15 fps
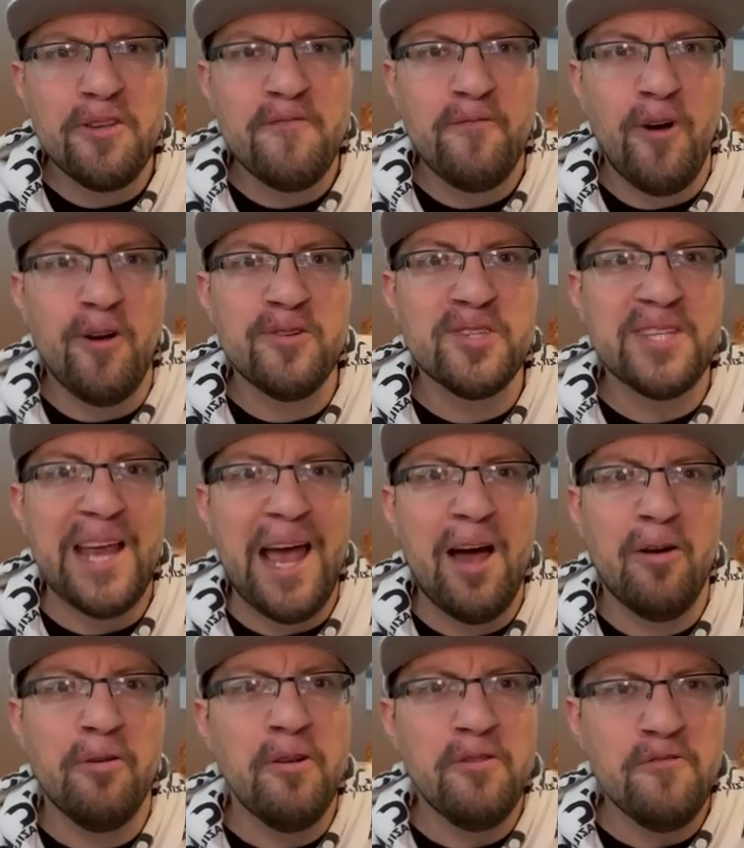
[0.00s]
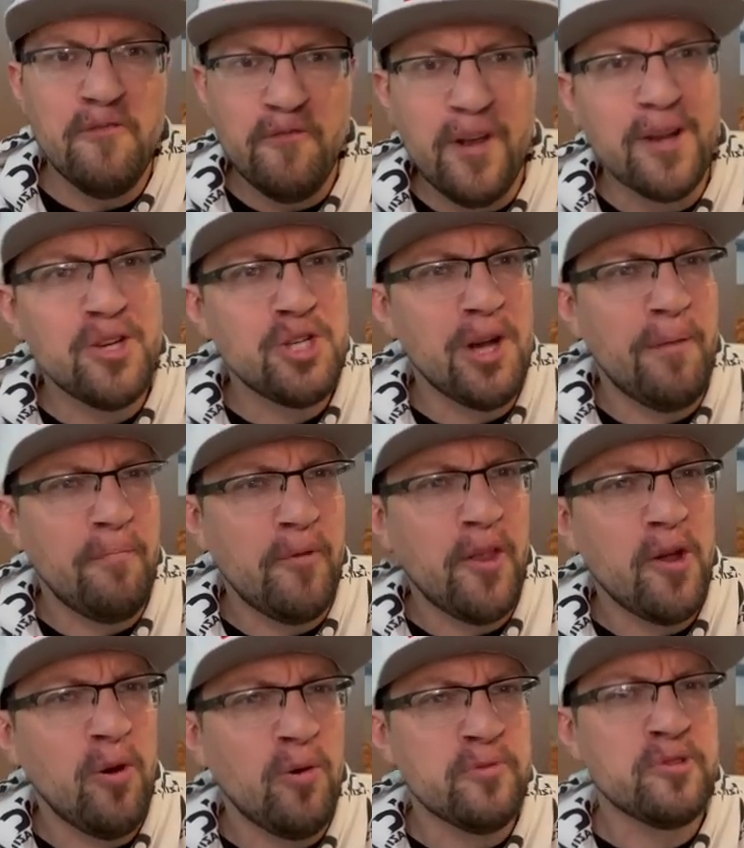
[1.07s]
falls down and you finish up with
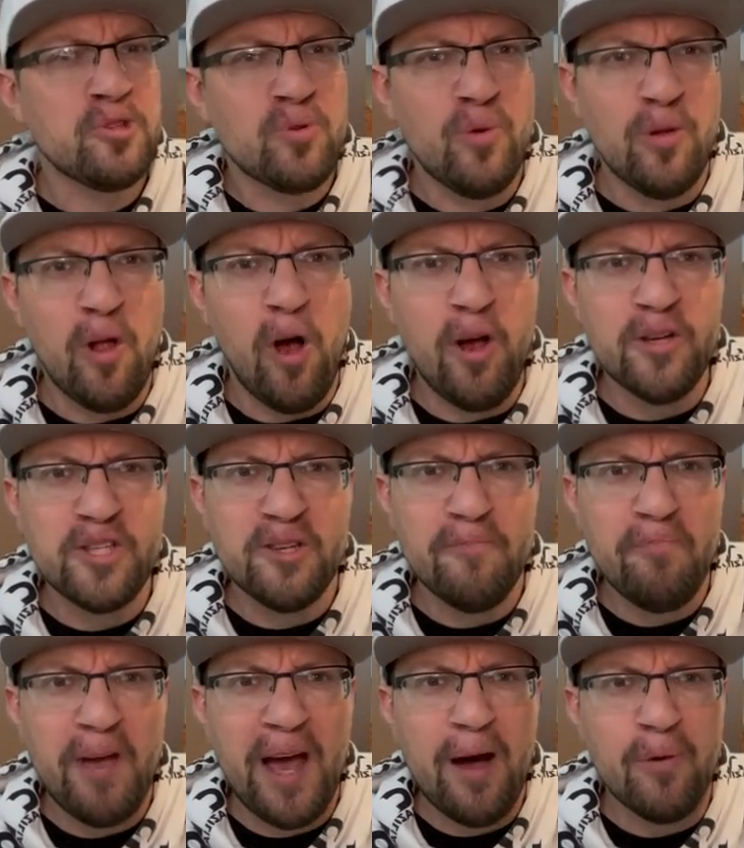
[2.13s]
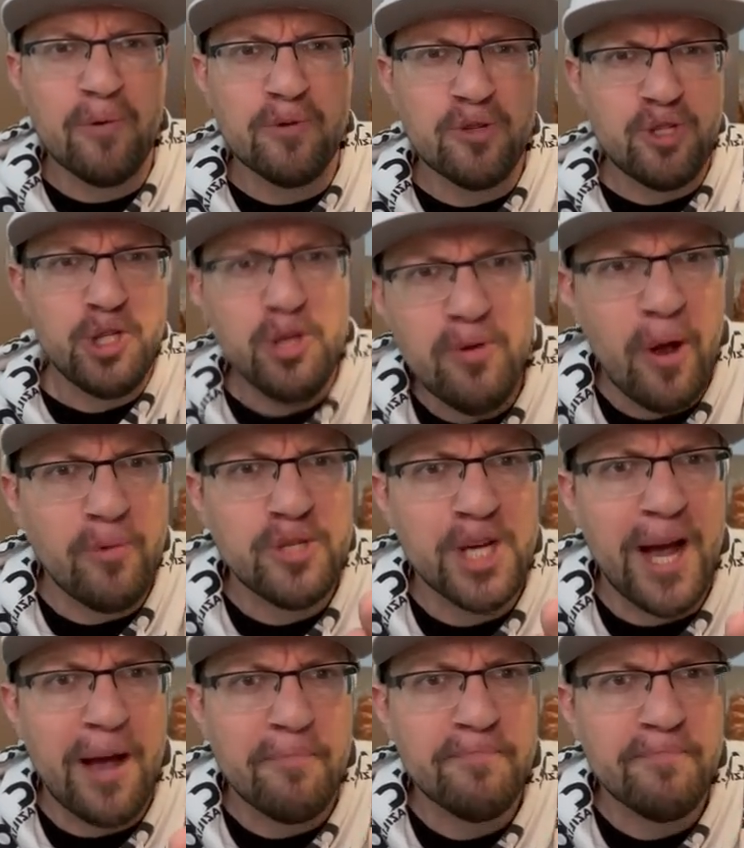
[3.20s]
the old school Austin Powers judo chop.